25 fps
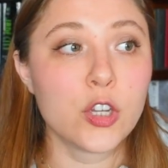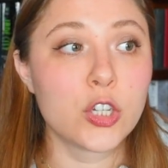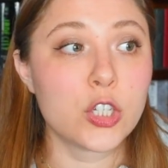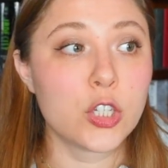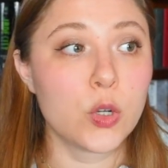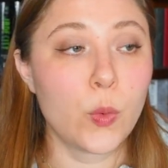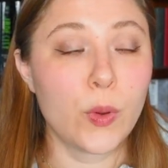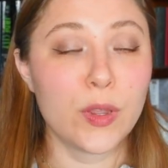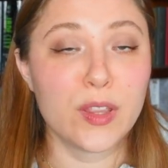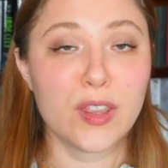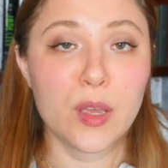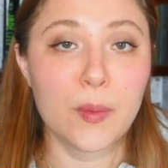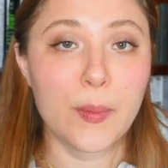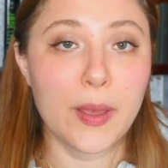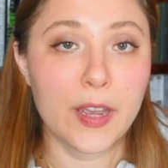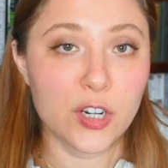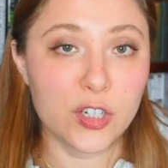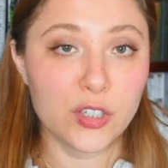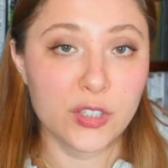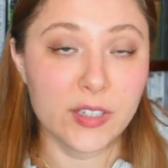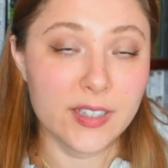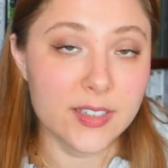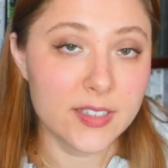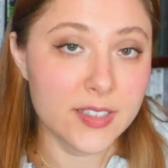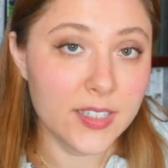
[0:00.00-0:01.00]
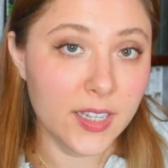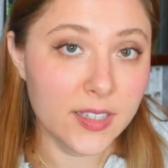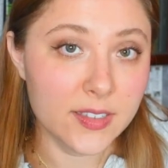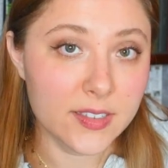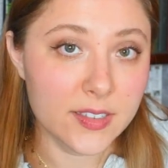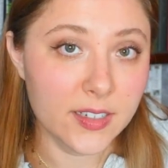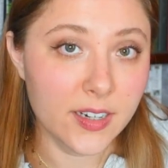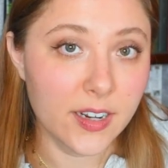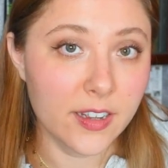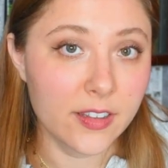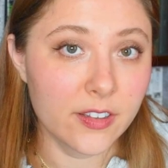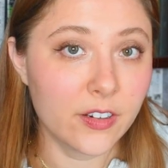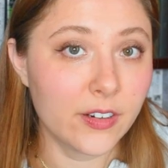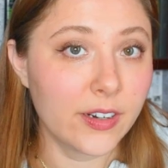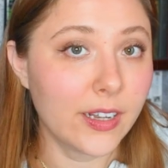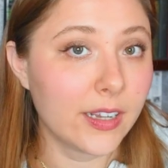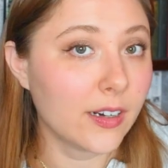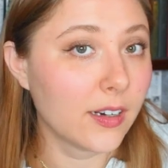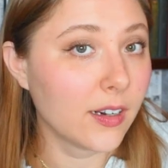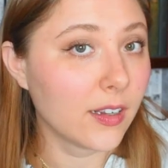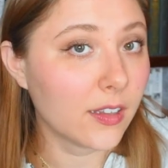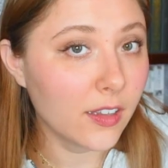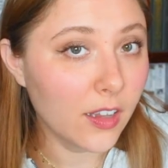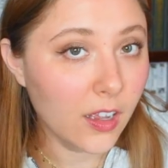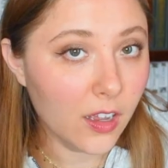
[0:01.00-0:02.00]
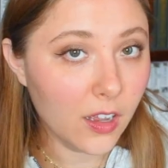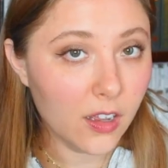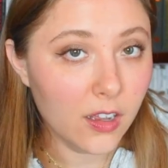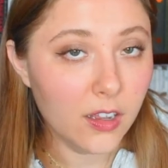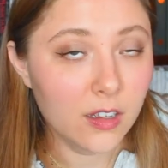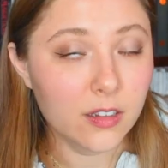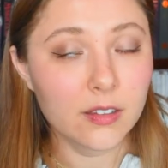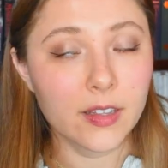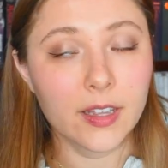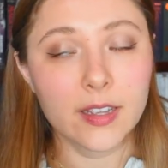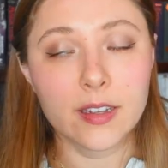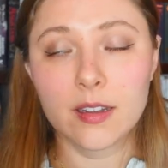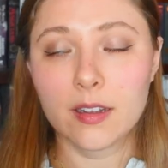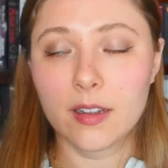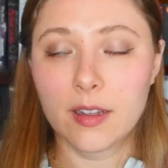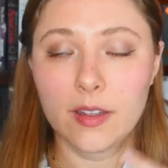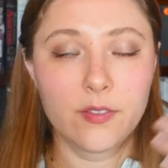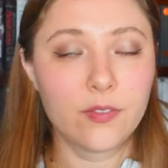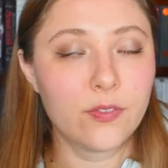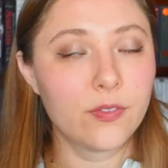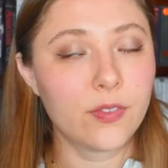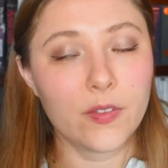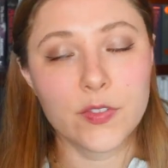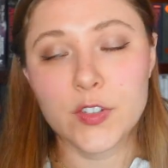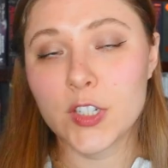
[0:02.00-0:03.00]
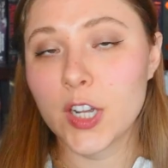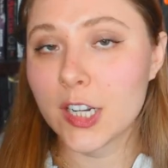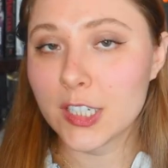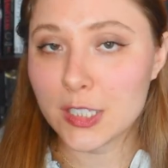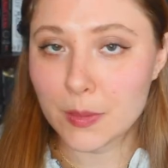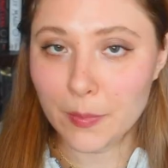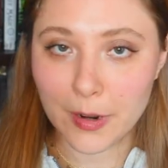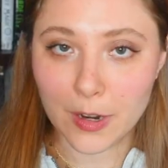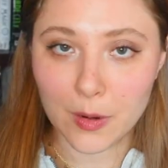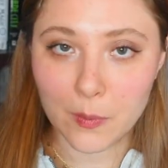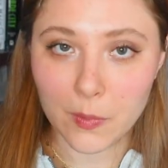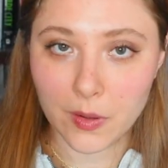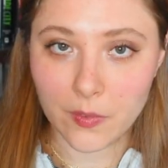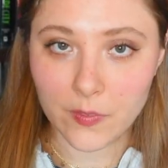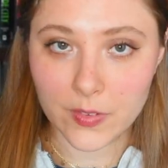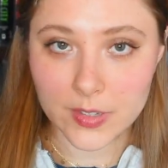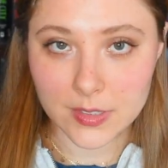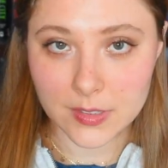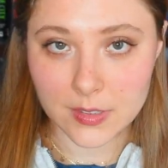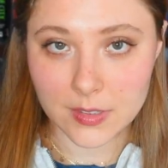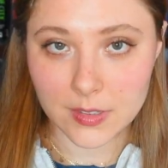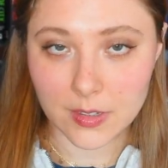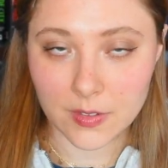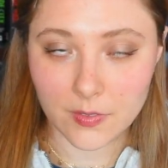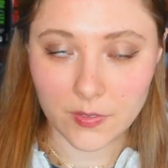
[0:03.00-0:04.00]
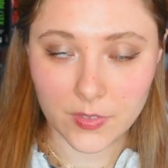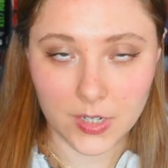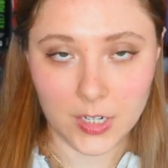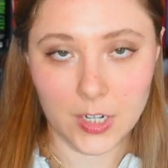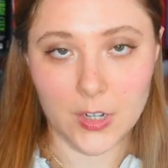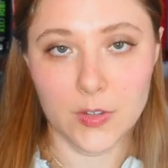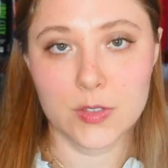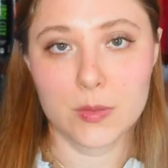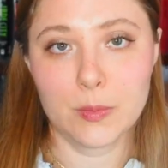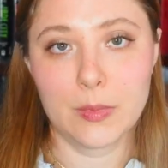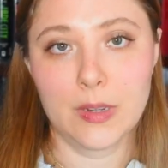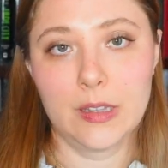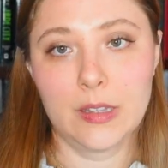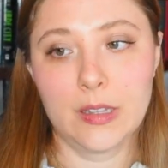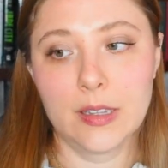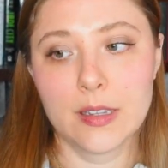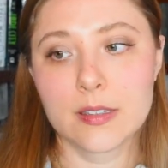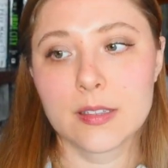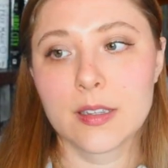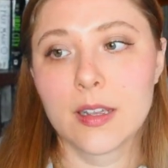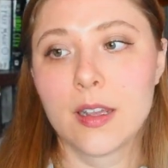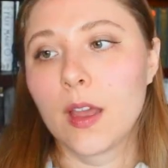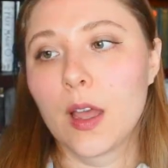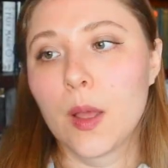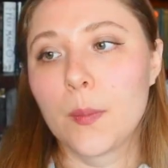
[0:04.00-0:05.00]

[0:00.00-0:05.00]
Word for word: showing them actually in scenes together, getting along, like I've talked about in previous videos about this.